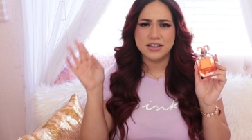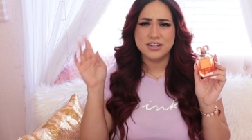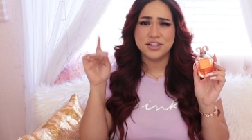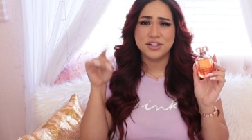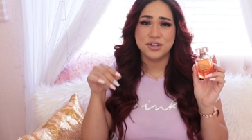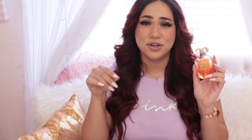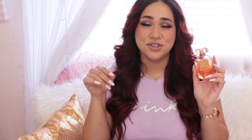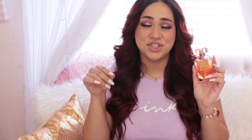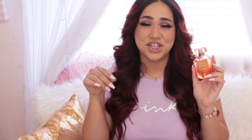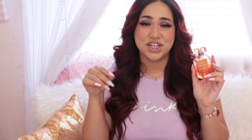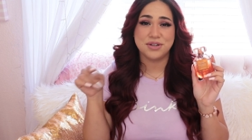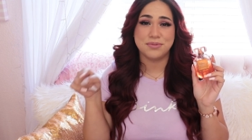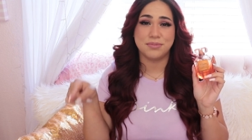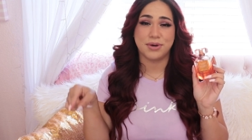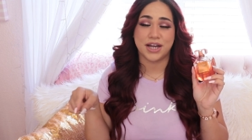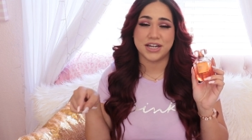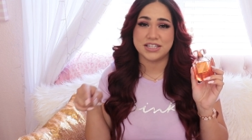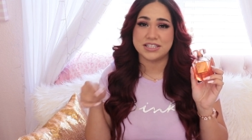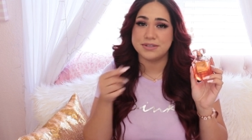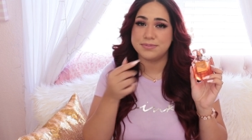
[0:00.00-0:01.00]
the lotion and
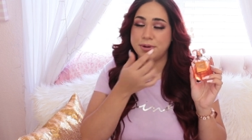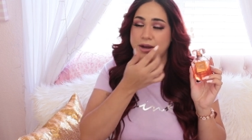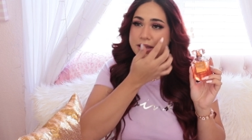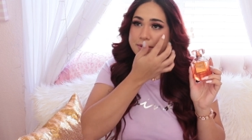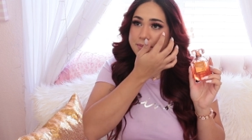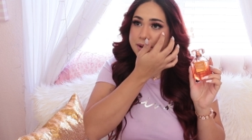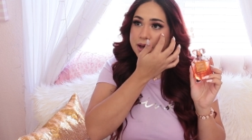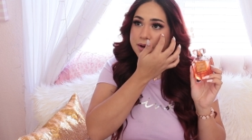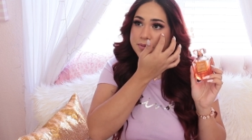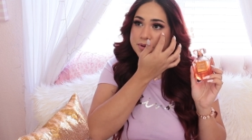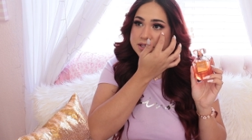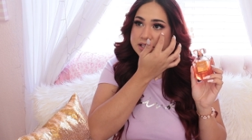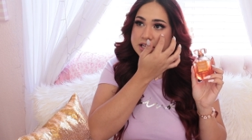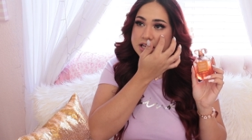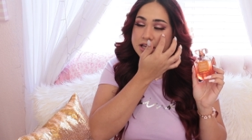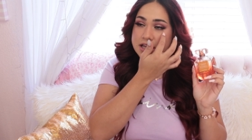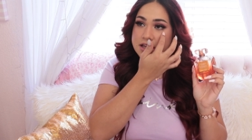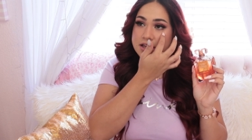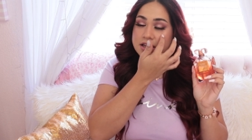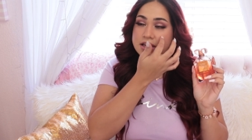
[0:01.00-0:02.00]
body spray, but I
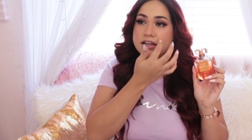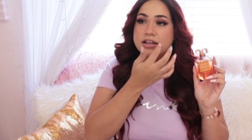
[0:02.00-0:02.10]
wasn't